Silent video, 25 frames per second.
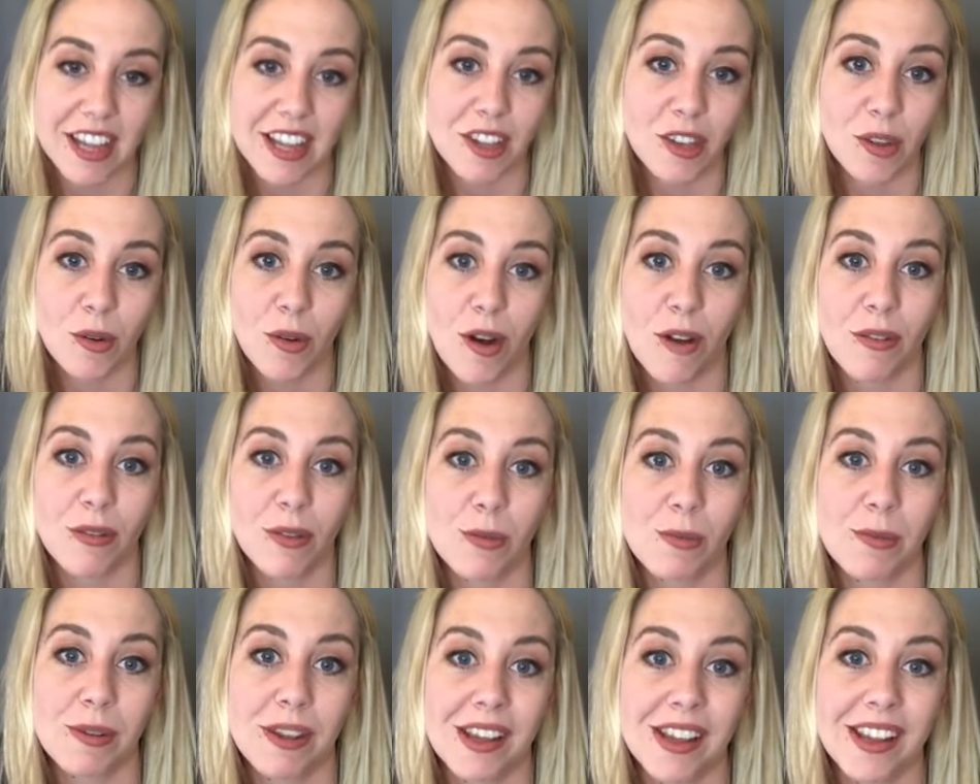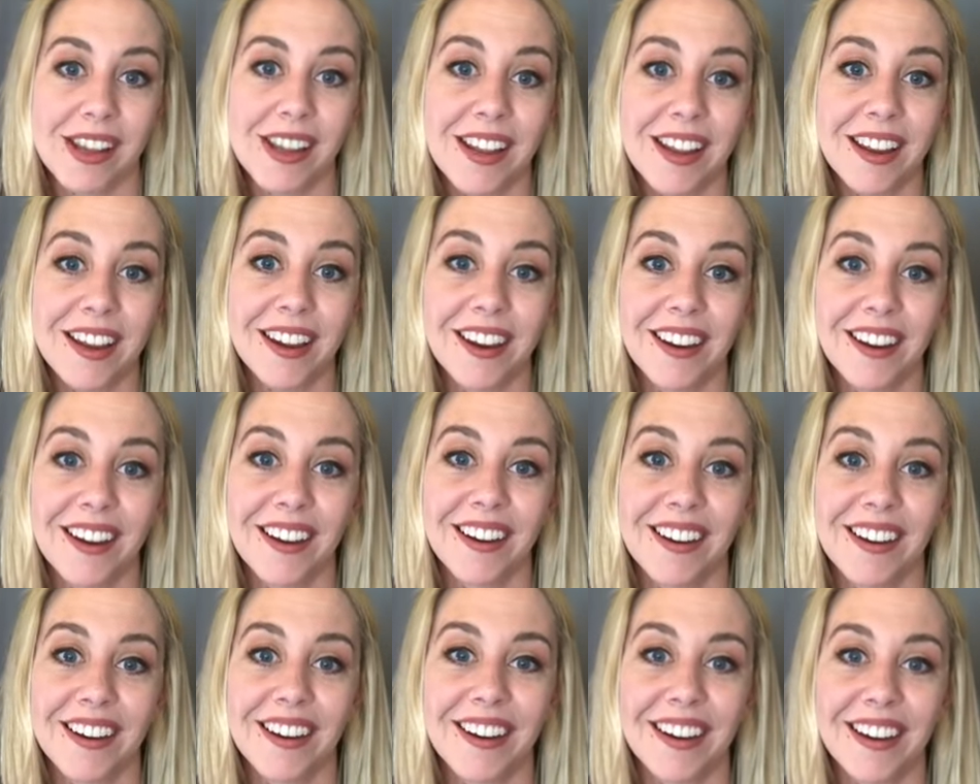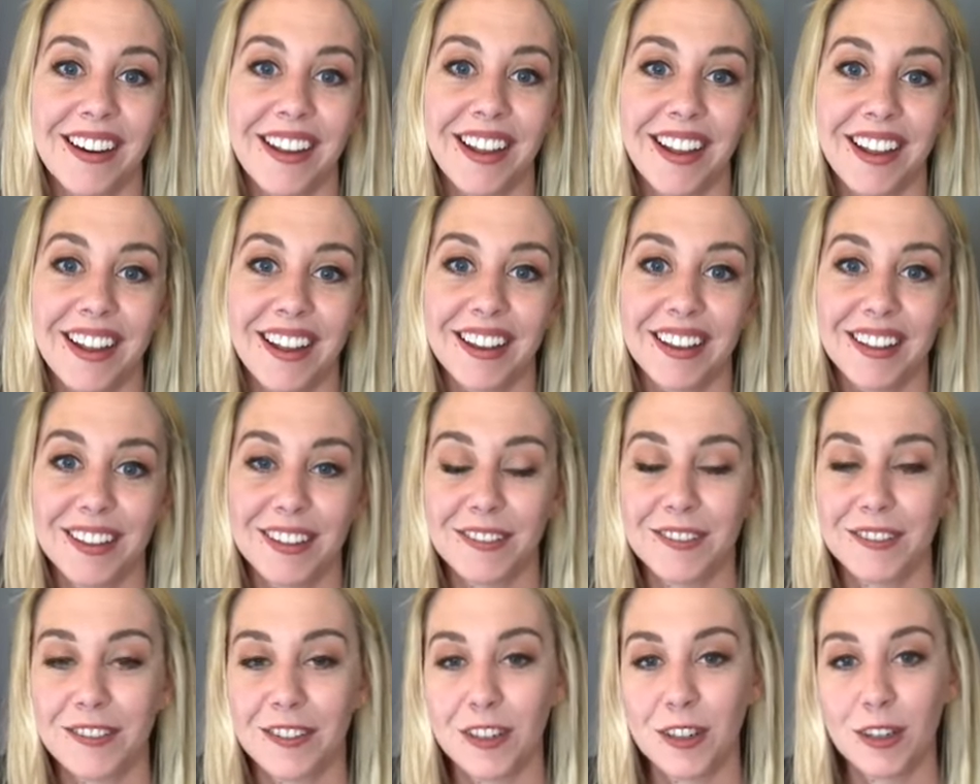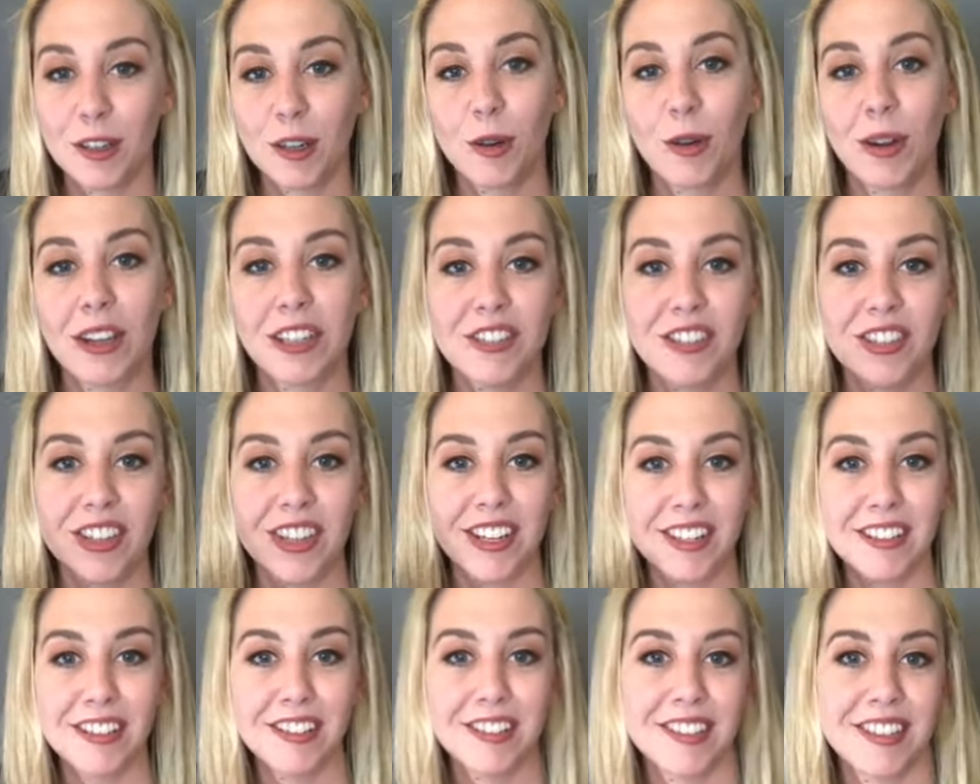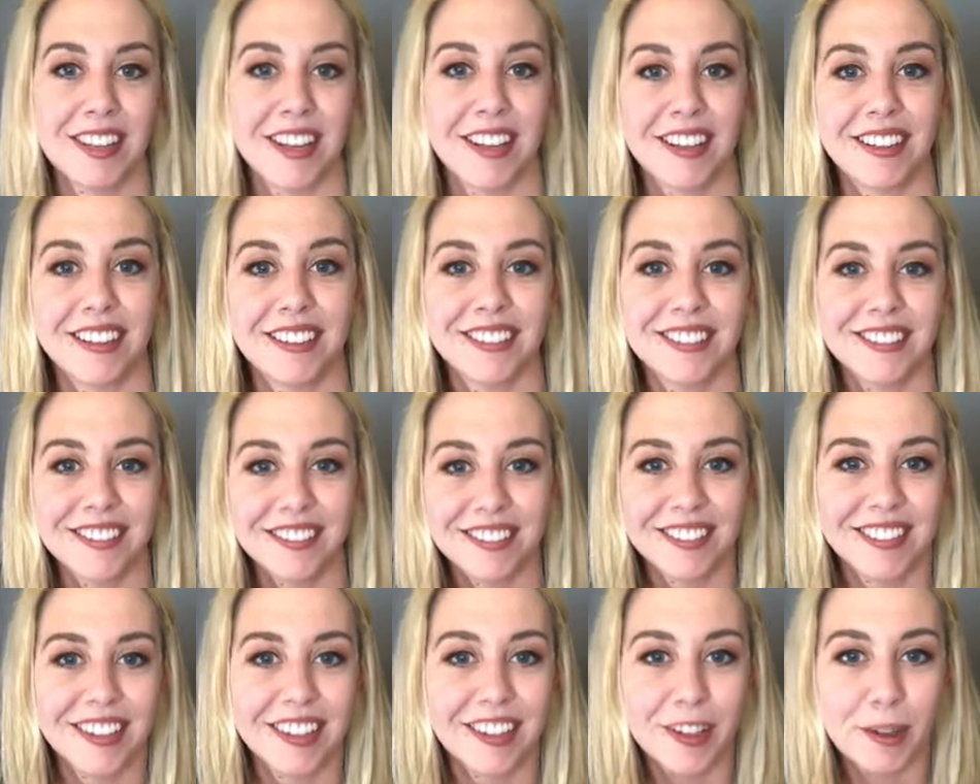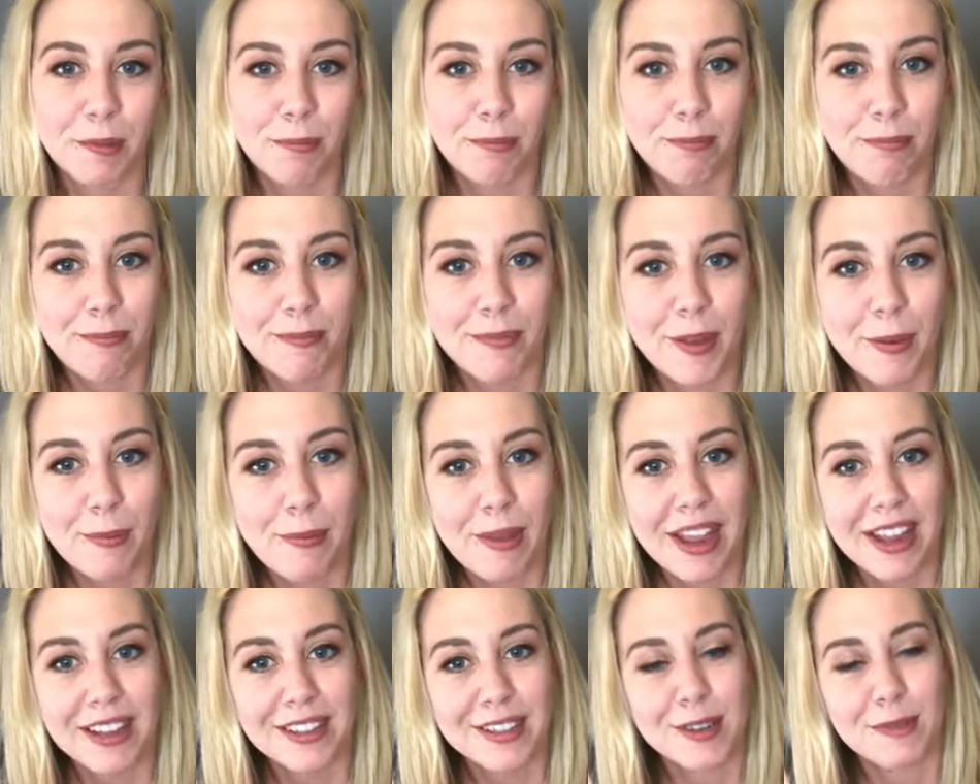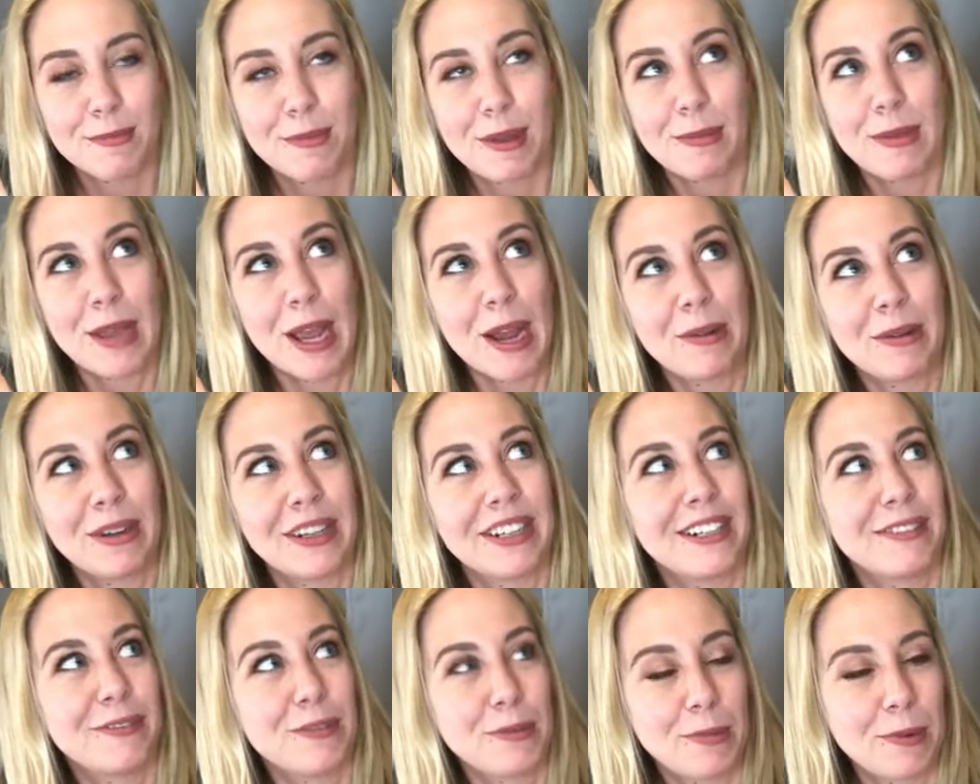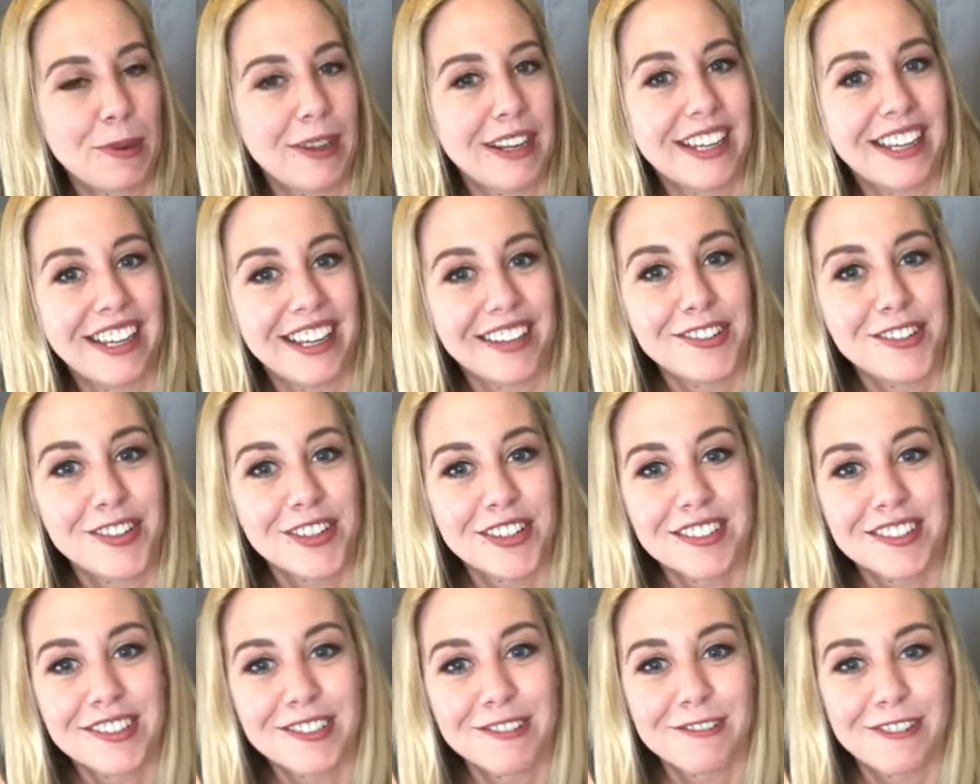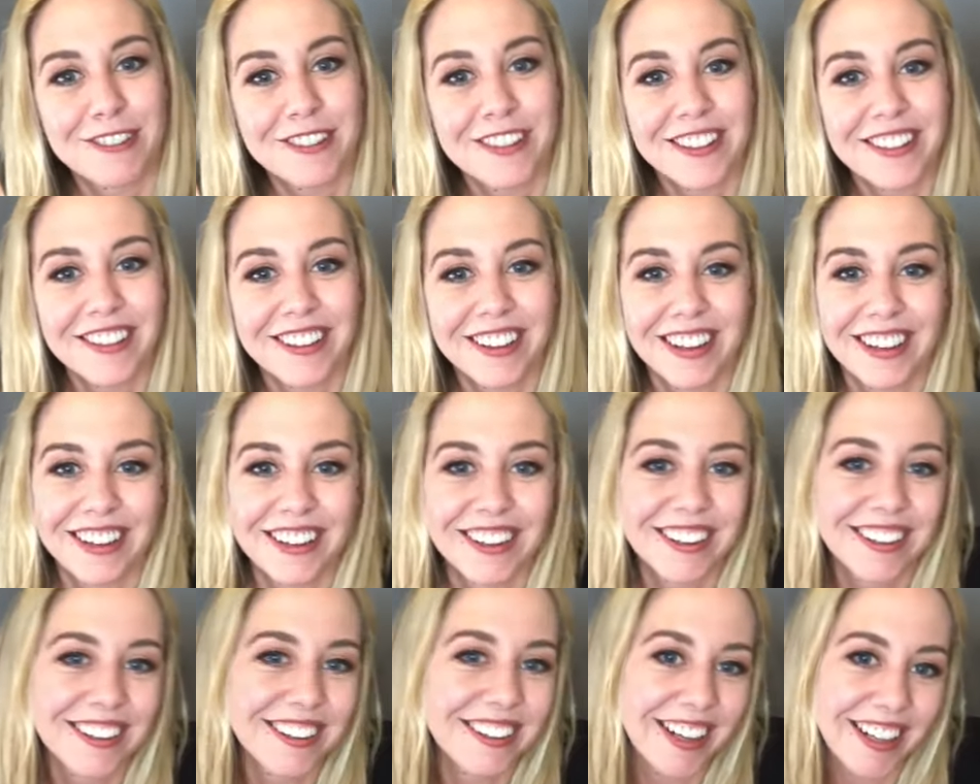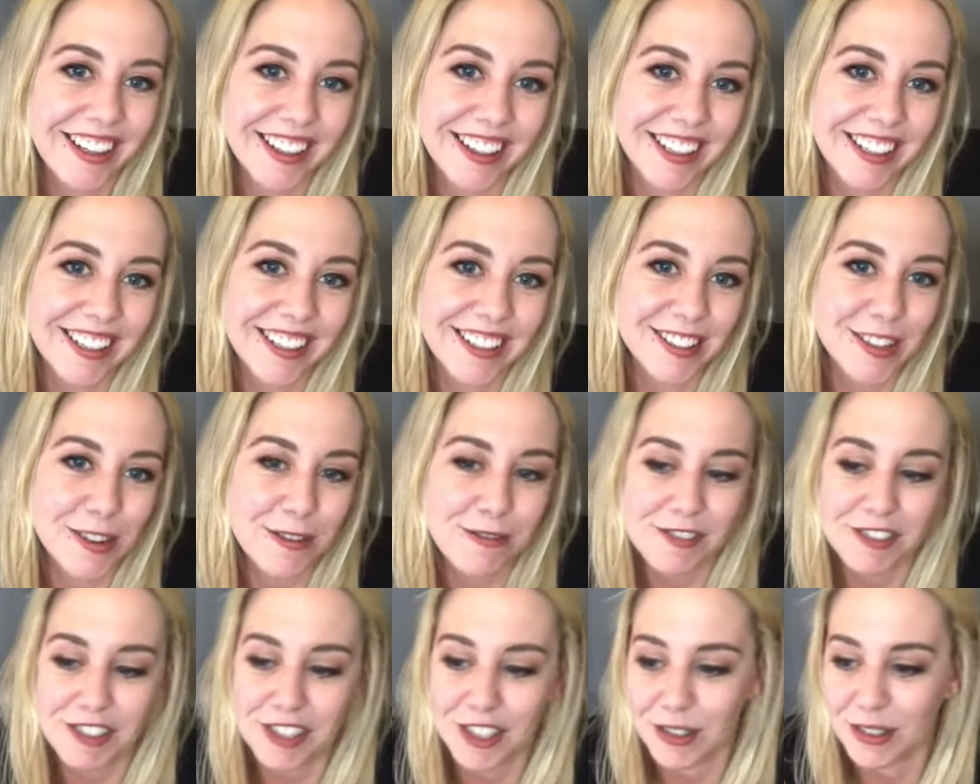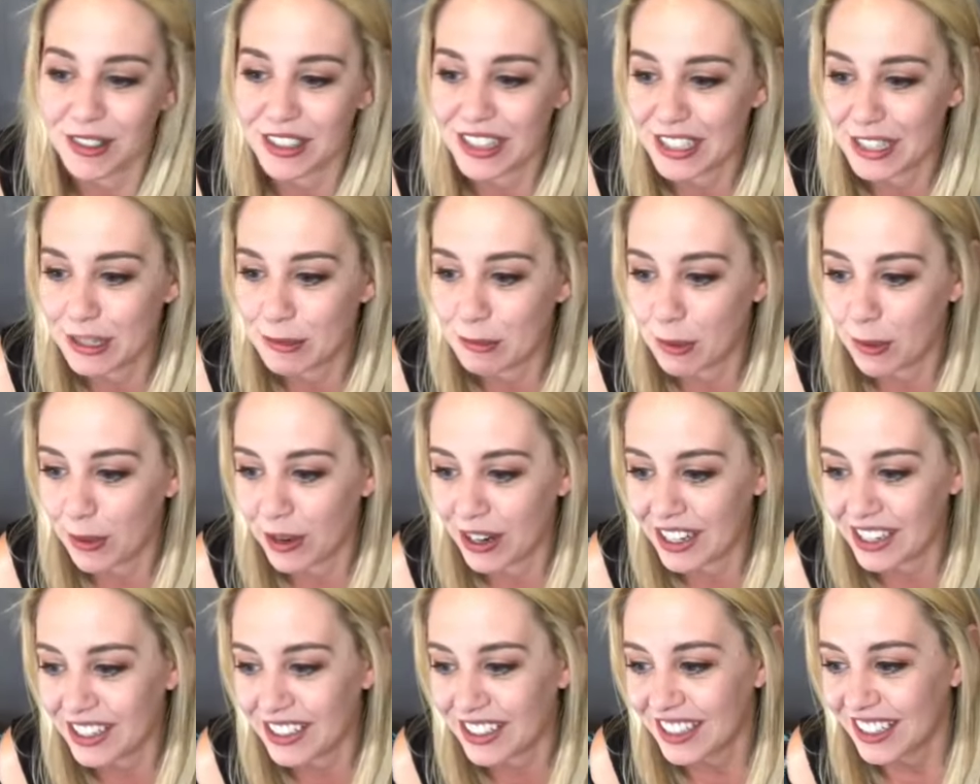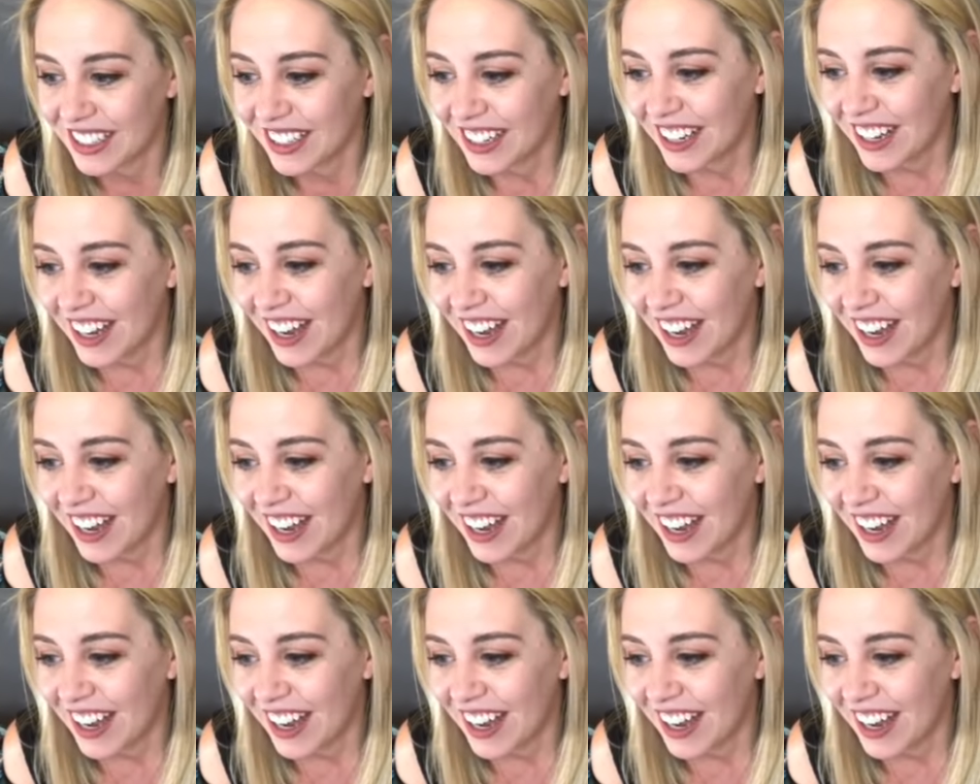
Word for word: Thank you all for being here and for your questions and the the banter. Maybe I will have to play Genshin sooner than later. I think it's overdue at this point.